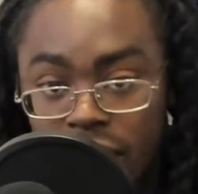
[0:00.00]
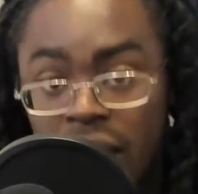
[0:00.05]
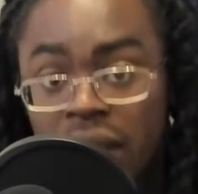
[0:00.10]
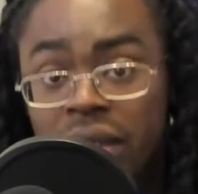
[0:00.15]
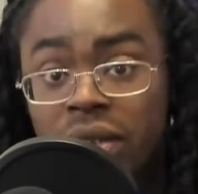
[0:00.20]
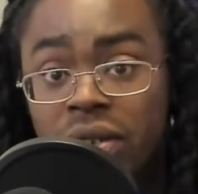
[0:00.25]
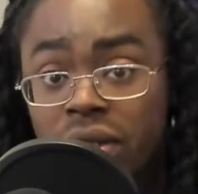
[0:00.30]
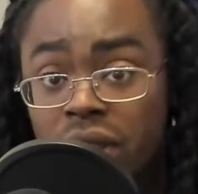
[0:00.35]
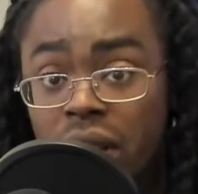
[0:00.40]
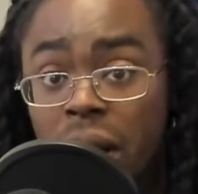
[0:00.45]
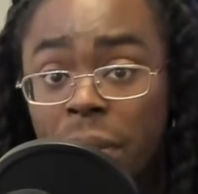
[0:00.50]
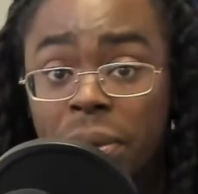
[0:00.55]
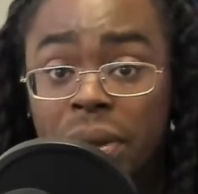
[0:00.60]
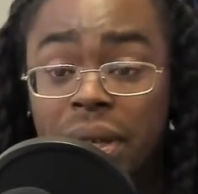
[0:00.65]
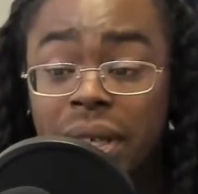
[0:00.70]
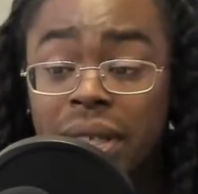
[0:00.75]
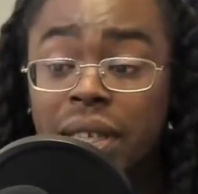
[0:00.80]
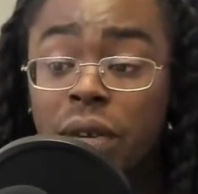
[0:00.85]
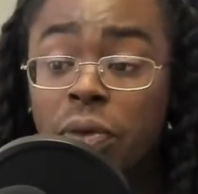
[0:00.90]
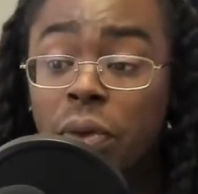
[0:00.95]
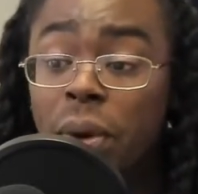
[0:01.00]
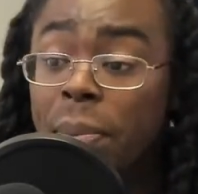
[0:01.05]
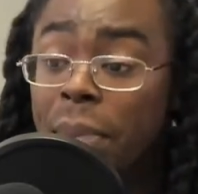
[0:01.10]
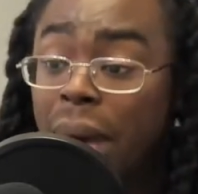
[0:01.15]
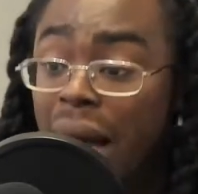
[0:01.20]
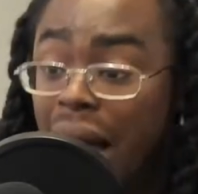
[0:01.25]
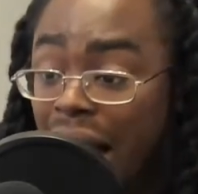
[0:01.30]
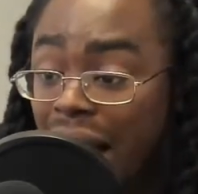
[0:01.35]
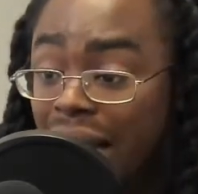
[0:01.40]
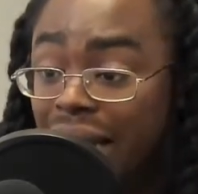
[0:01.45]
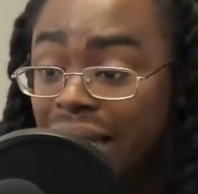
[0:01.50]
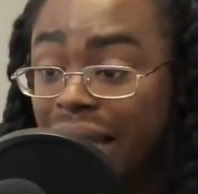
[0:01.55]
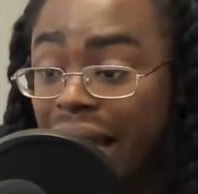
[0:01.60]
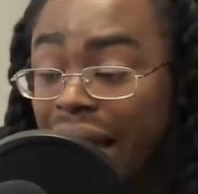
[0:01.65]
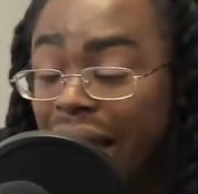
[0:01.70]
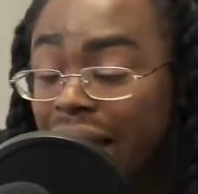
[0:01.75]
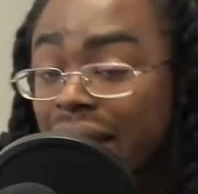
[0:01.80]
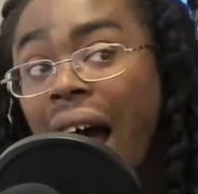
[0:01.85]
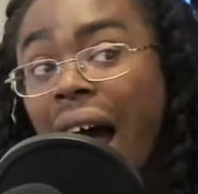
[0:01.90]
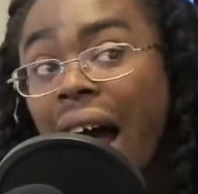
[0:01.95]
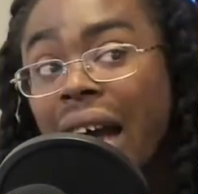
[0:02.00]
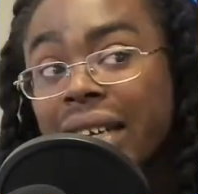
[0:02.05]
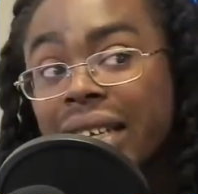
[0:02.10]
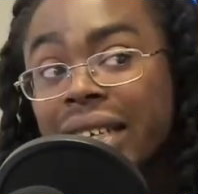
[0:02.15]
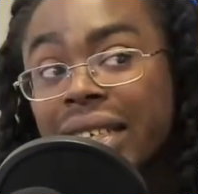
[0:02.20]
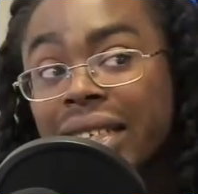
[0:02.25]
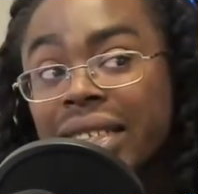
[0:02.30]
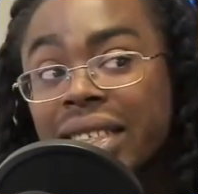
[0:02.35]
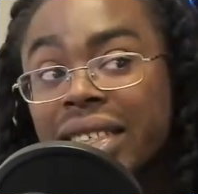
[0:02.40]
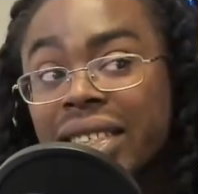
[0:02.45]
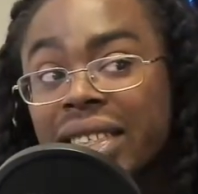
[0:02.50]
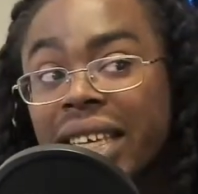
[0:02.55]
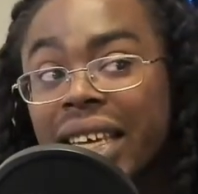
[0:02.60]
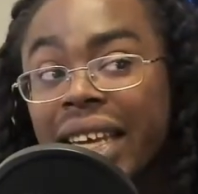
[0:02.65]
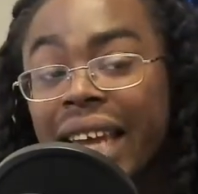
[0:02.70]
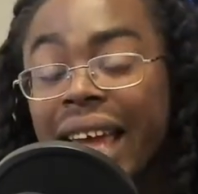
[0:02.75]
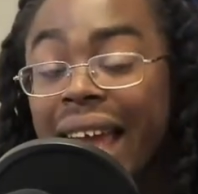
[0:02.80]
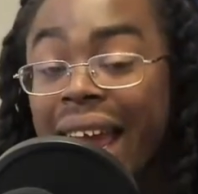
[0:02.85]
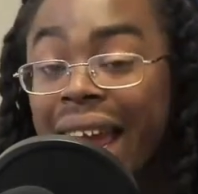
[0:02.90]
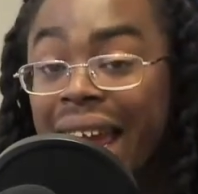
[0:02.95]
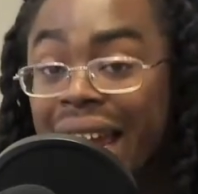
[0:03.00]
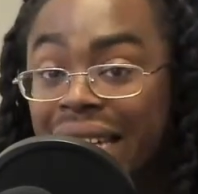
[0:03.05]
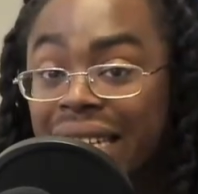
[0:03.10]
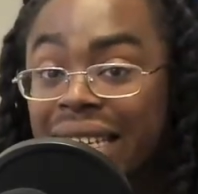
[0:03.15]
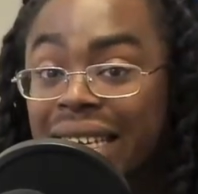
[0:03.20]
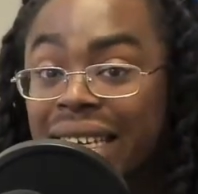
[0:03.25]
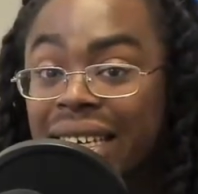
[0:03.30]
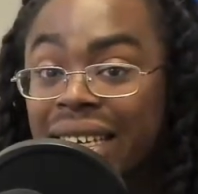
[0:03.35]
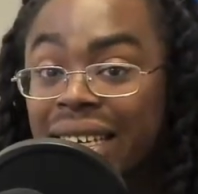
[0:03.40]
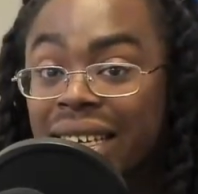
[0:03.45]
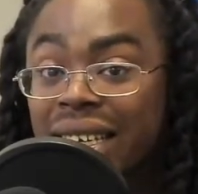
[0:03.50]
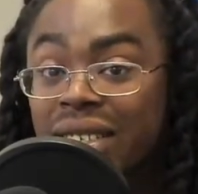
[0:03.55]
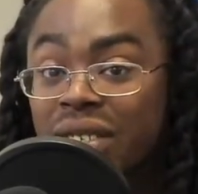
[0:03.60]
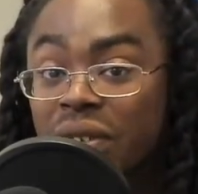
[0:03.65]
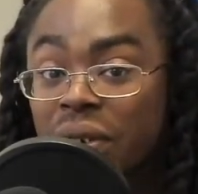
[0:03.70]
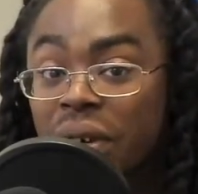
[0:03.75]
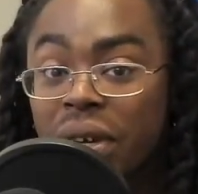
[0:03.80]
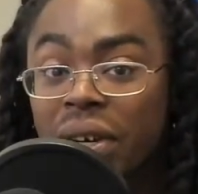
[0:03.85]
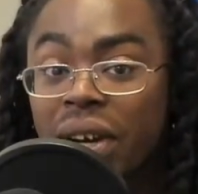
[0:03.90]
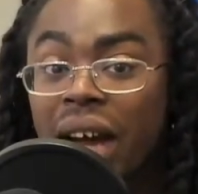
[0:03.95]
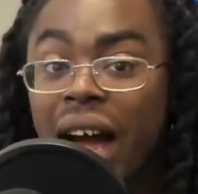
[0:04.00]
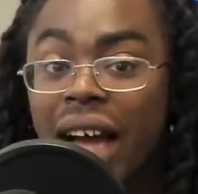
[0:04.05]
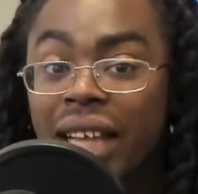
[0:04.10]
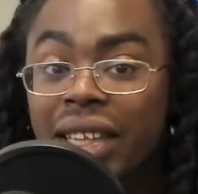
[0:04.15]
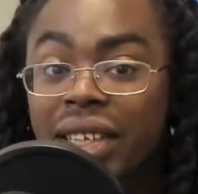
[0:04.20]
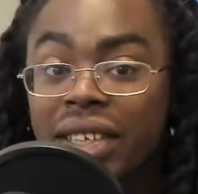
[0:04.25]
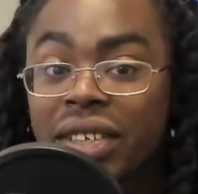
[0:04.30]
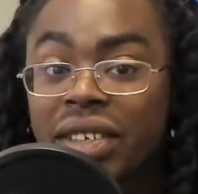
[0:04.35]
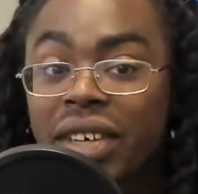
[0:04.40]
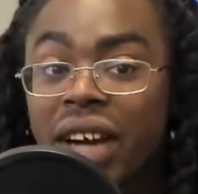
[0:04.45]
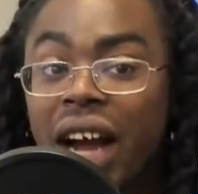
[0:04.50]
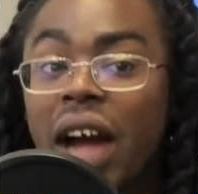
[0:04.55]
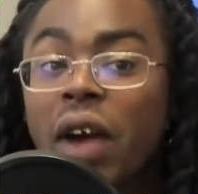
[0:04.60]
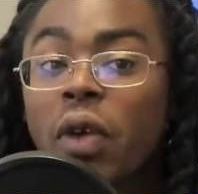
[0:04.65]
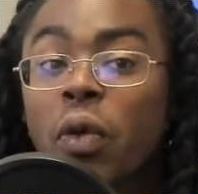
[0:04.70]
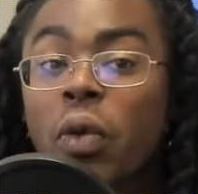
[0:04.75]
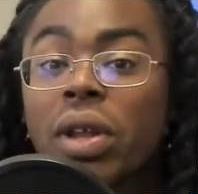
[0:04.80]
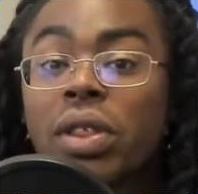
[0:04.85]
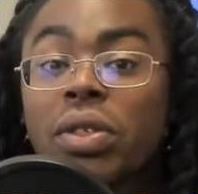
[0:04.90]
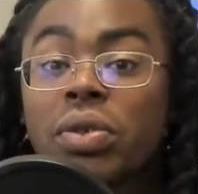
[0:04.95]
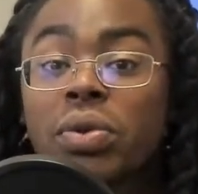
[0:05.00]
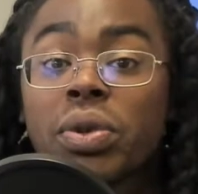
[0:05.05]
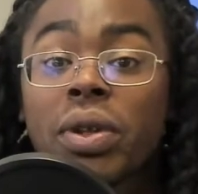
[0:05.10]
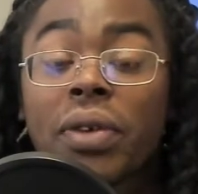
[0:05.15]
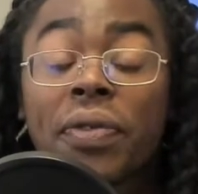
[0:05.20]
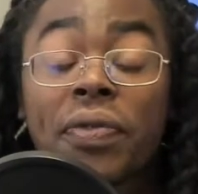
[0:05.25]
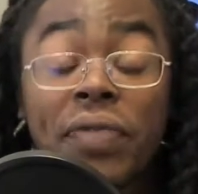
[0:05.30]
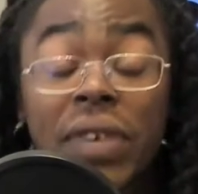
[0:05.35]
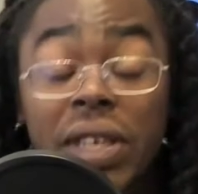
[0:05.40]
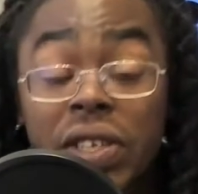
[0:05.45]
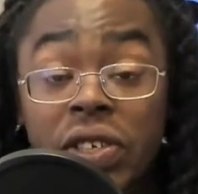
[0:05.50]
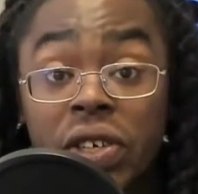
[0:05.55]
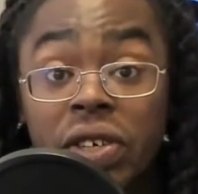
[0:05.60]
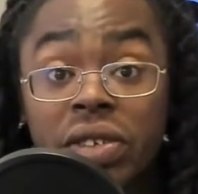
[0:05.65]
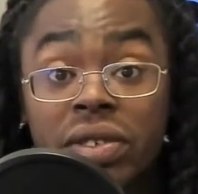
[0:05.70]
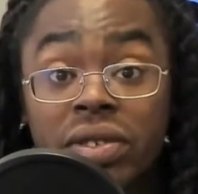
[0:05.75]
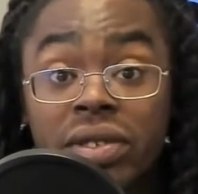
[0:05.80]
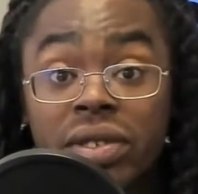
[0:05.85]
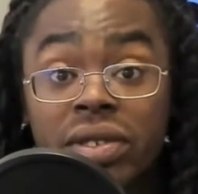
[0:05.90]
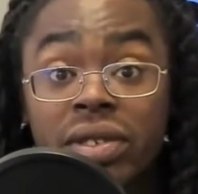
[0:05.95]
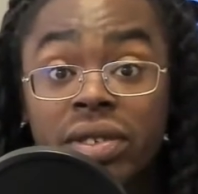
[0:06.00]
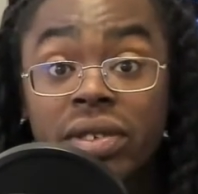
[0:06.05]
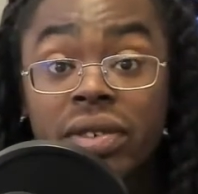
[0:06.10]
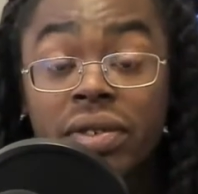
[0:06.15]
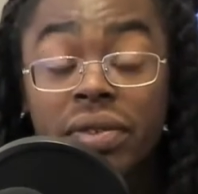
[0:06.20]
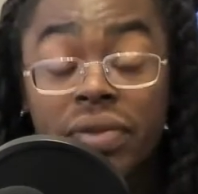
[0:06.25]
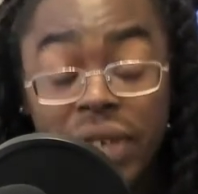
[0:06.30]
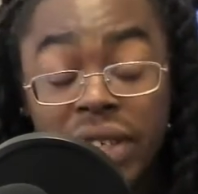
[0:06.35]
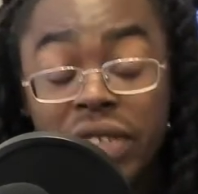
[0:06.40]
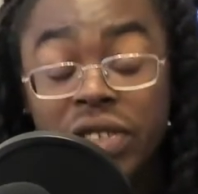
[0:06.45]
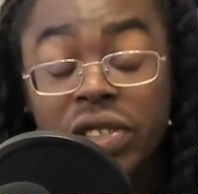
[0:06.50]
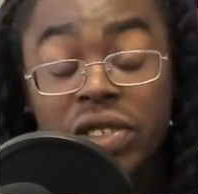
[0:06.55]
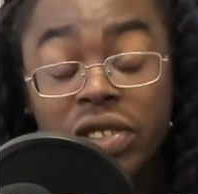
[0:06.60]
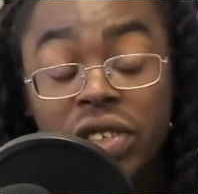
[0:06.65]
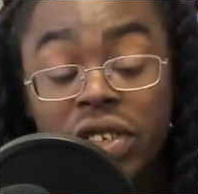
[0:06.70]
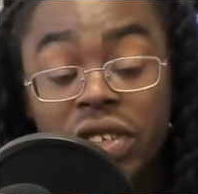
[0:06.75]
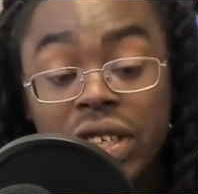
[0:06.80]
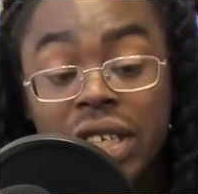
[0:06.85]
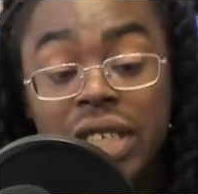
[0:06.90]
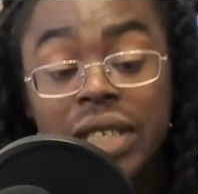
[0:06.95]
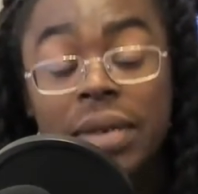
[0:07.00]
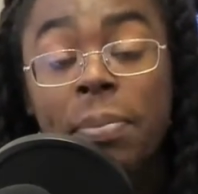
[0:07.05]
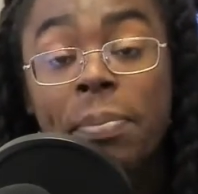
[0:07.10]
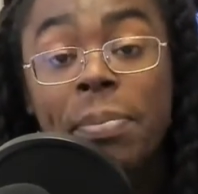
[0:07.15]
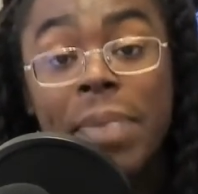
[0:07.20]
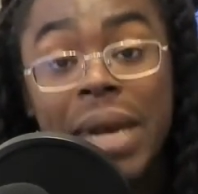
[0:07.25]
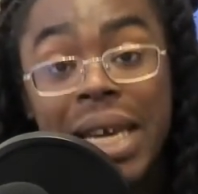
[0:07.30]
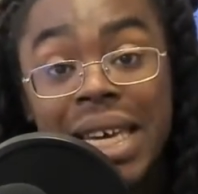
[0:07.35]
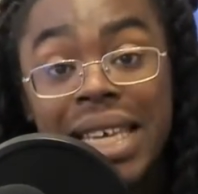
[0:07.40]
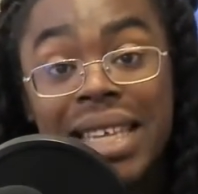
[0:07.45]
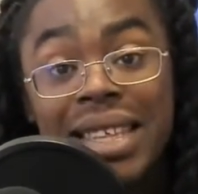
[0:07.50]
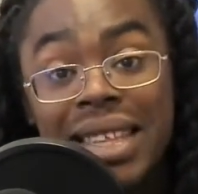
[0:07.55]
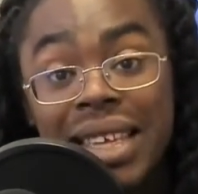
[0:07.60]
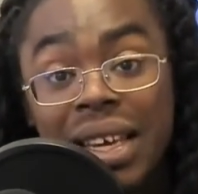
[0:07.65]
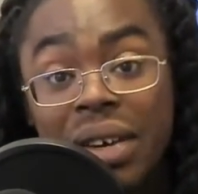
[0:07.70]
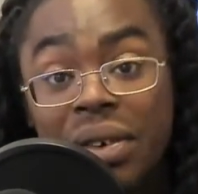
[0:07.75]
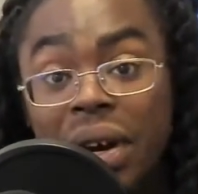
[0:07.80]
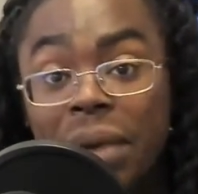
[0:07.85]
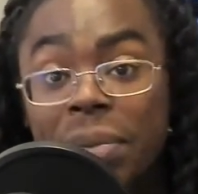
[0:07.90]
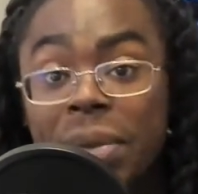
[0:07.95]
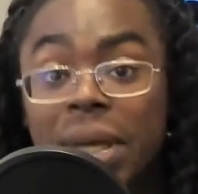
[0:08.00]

And there's a couple things that went behind that. I didn't just get any Toyota Highlander. I went through the features. It's a big thing, right?